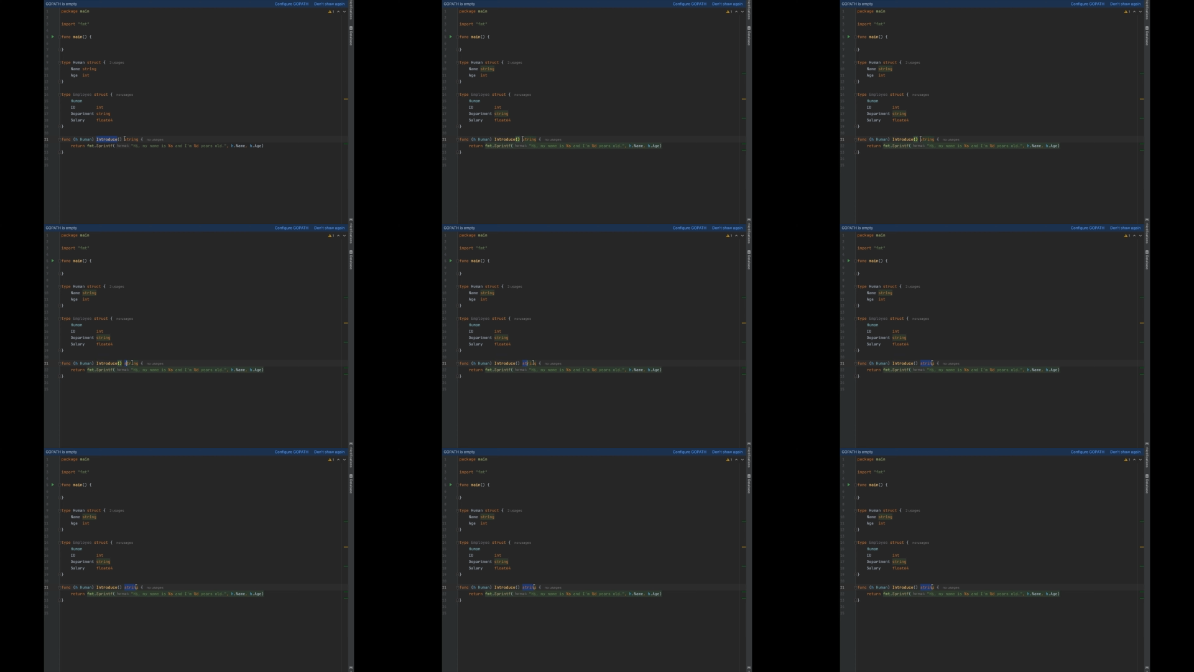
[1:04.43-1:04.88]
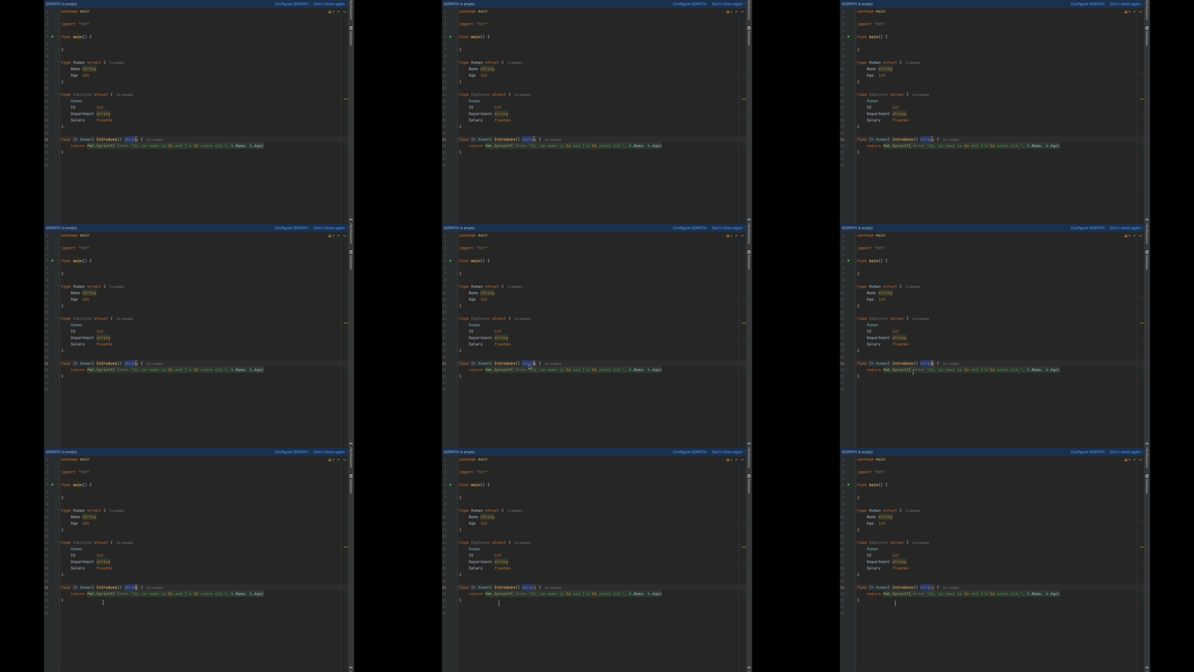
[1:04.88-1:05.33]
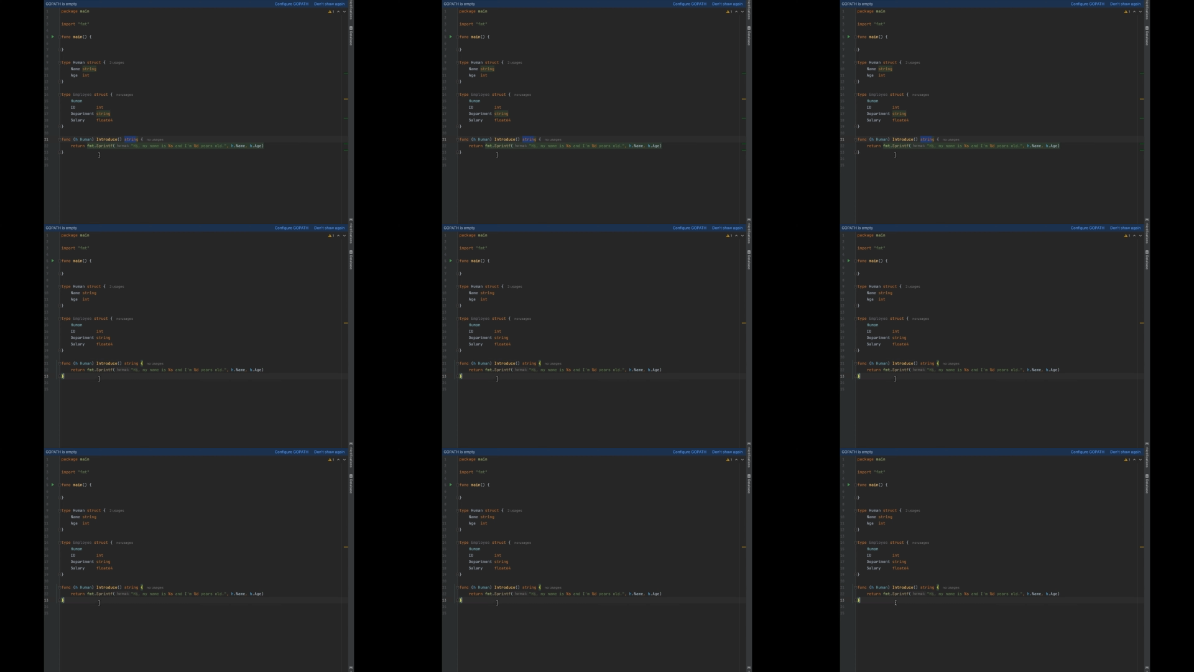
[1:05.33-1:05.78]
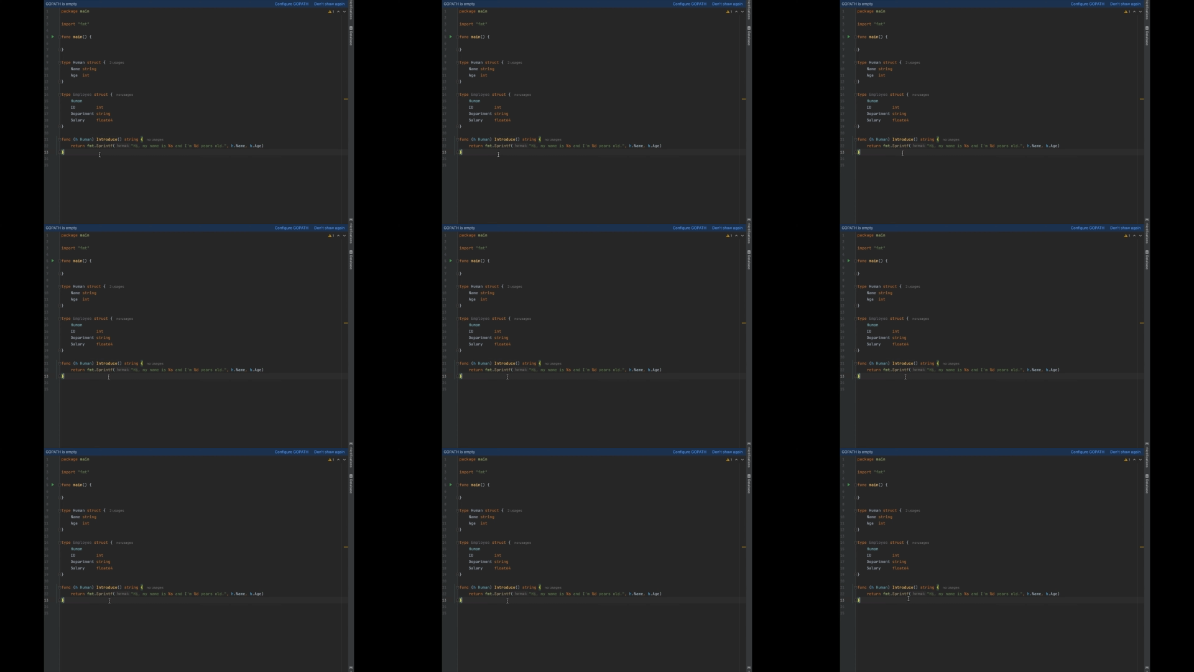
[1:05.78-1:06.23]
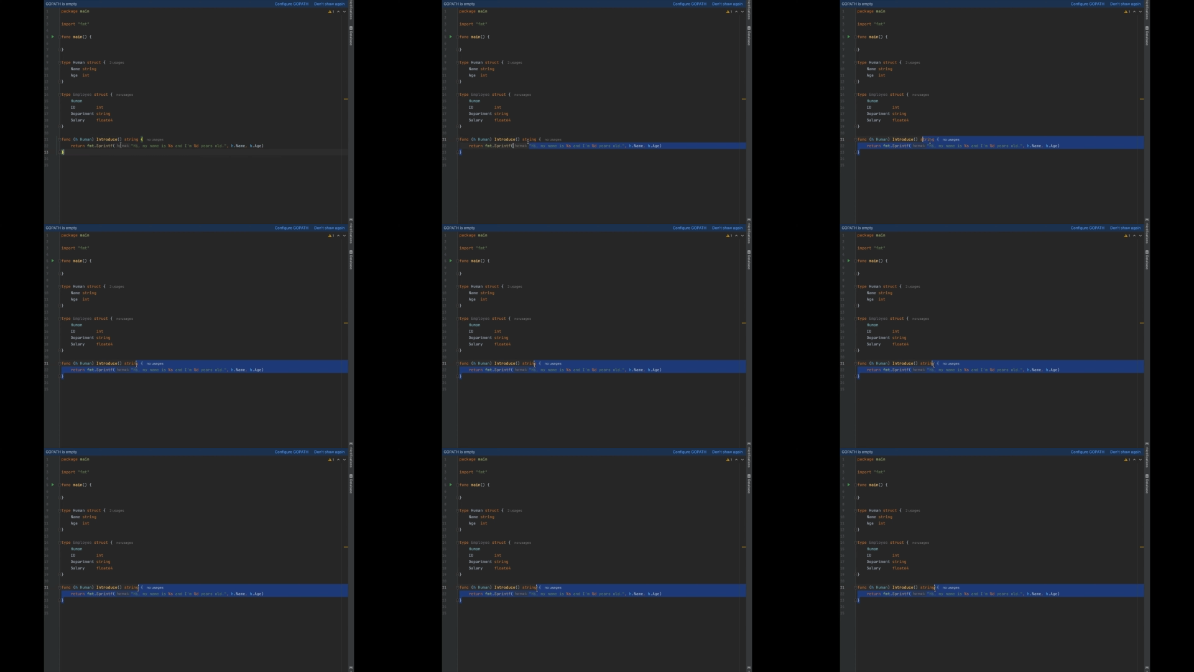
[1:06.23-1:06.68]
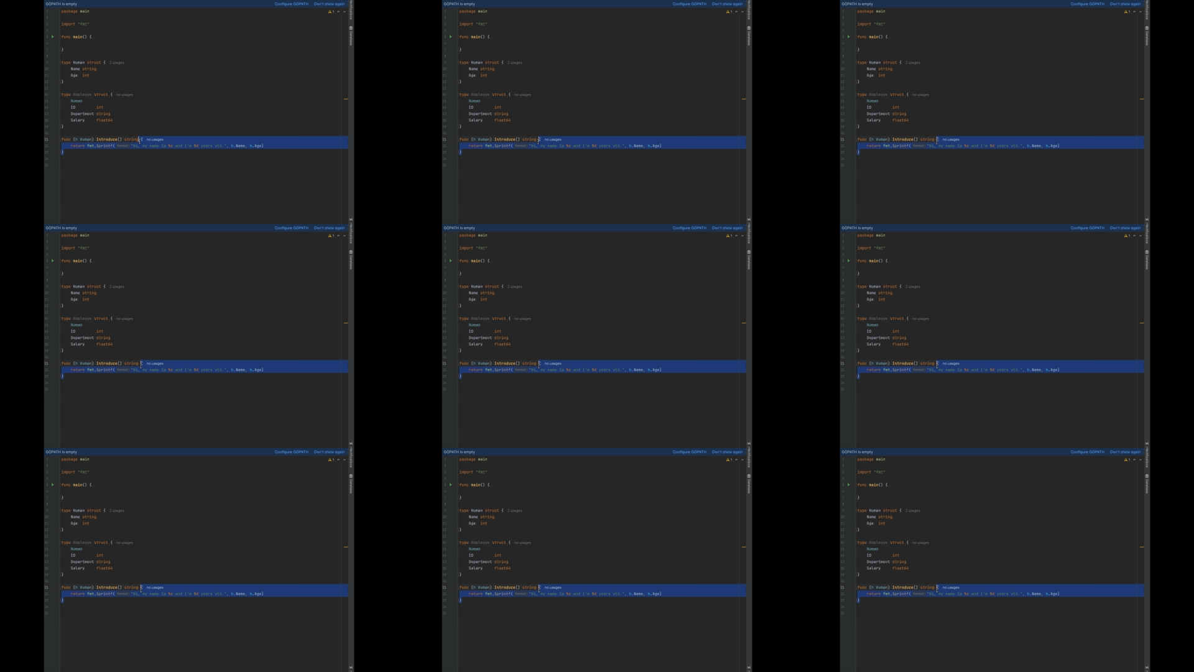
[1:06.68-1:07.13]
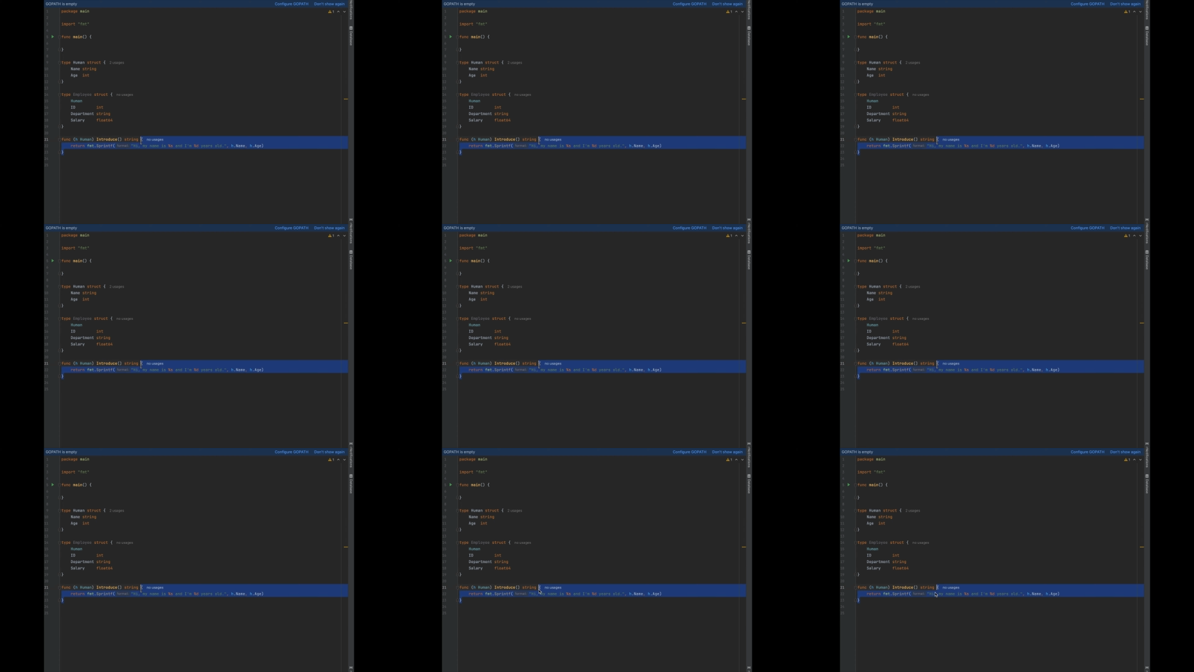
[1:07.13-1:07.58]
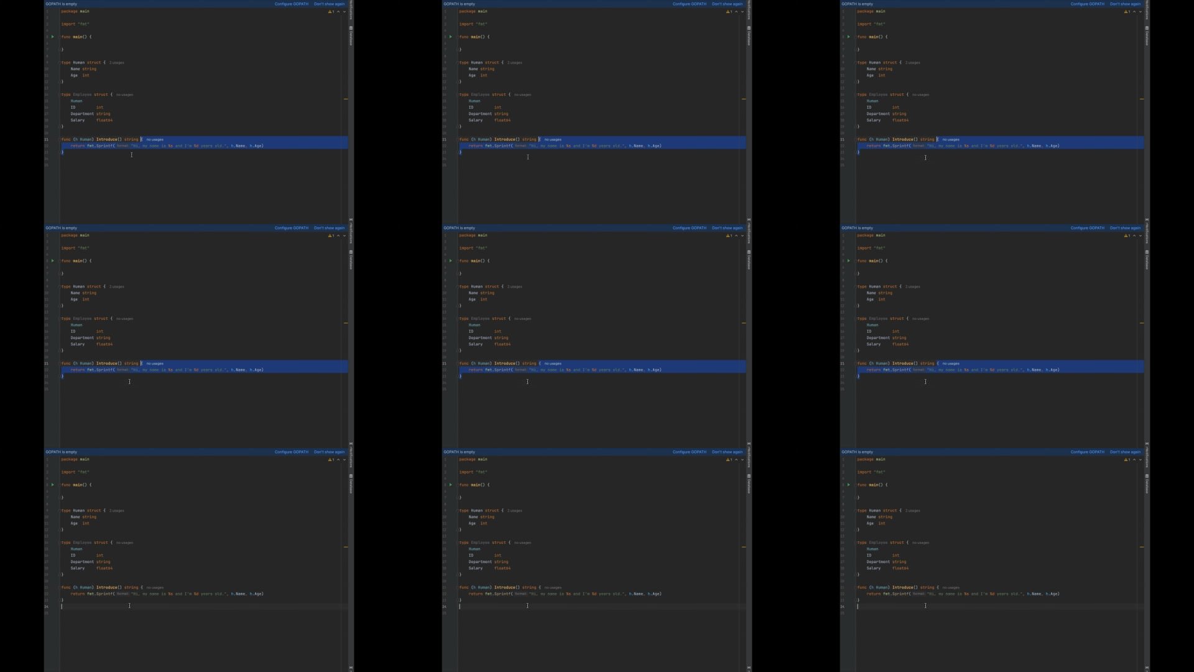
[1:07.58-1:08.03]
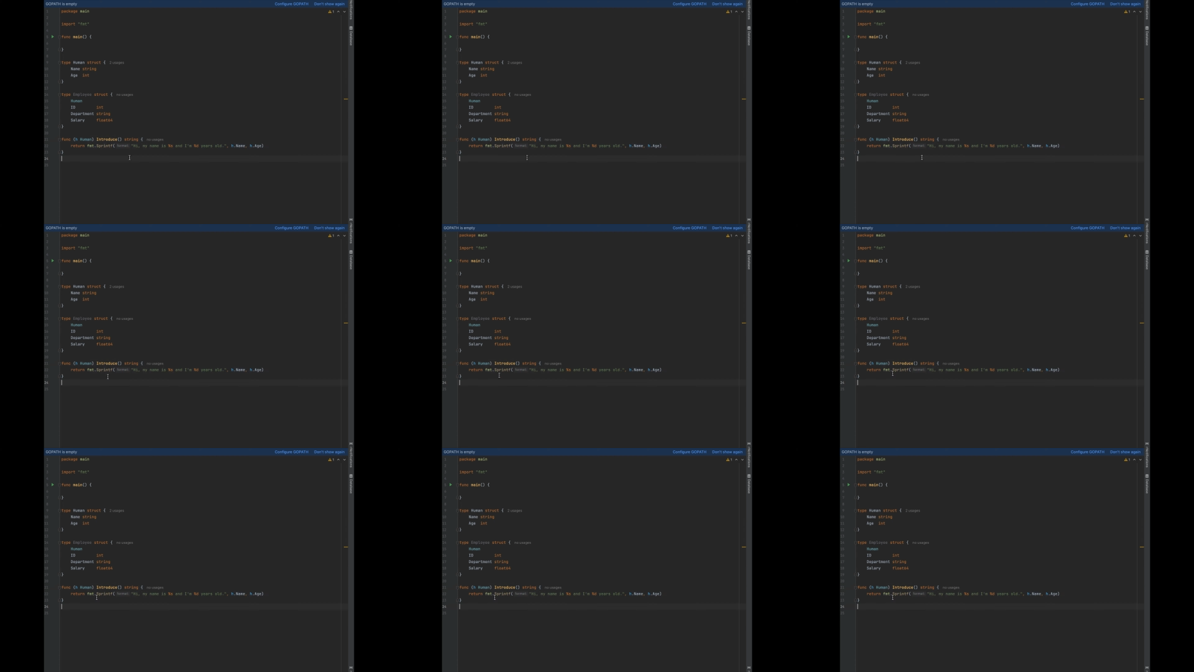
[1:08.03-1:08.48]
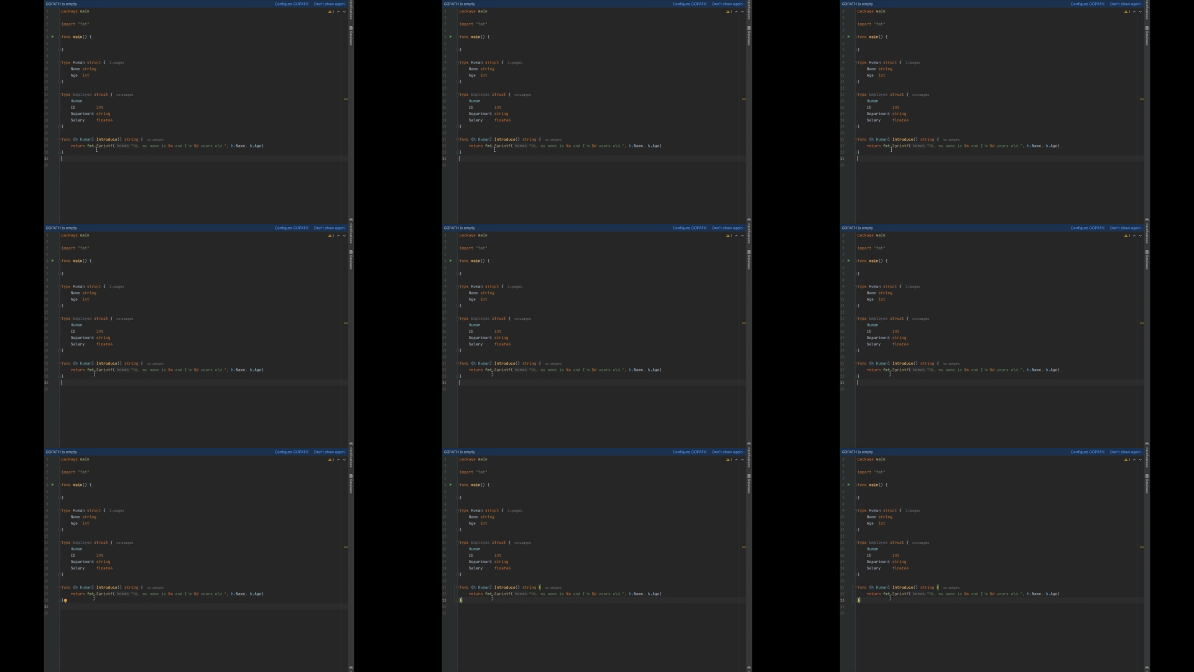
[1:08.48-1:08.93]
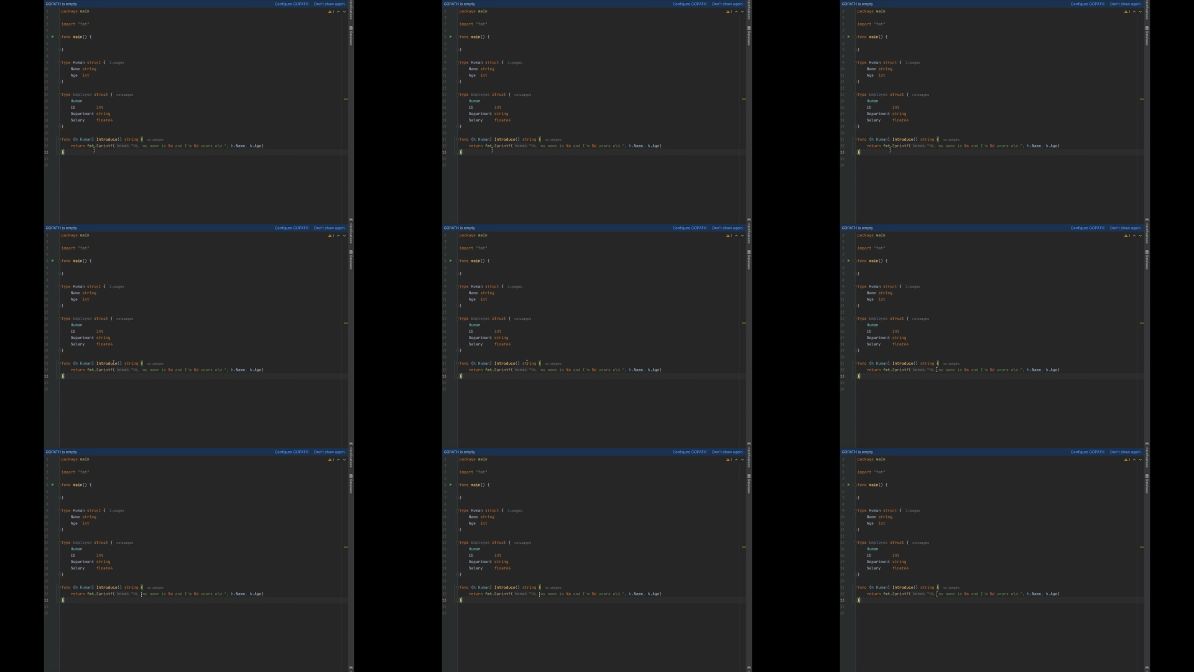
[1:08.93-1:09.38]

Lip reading: [unreadable: no face in view]